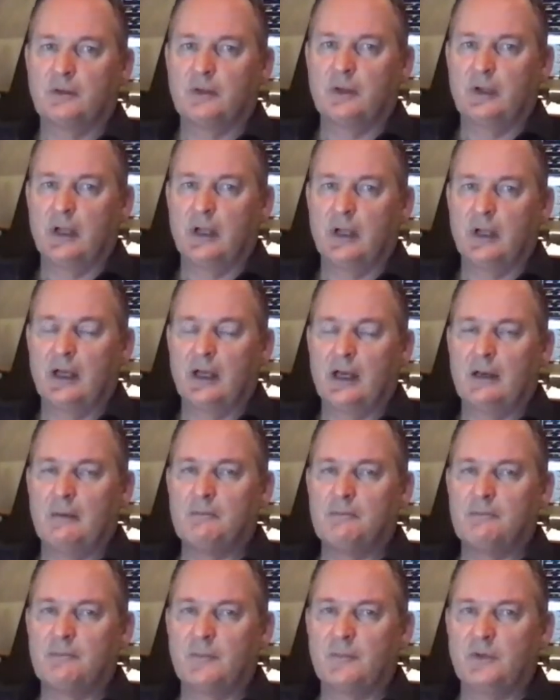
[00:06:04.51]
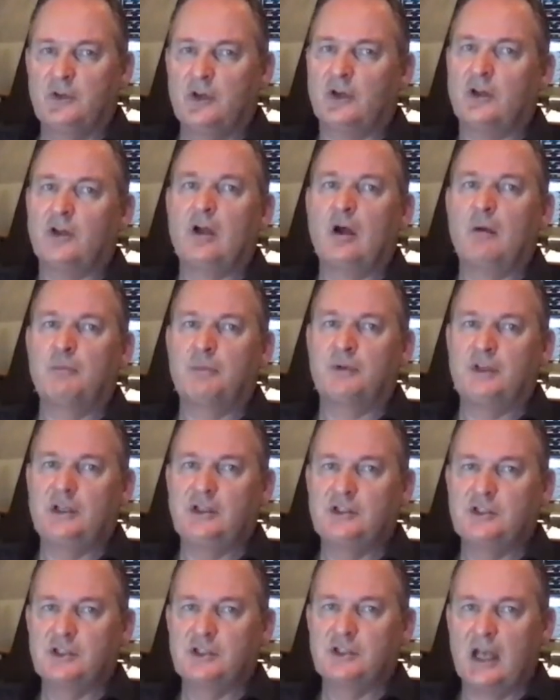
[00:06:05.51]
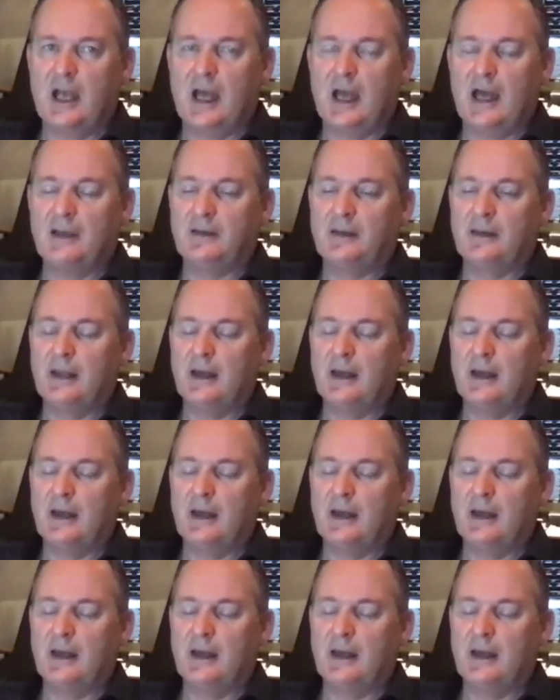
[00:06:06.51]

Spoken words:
the other companies, and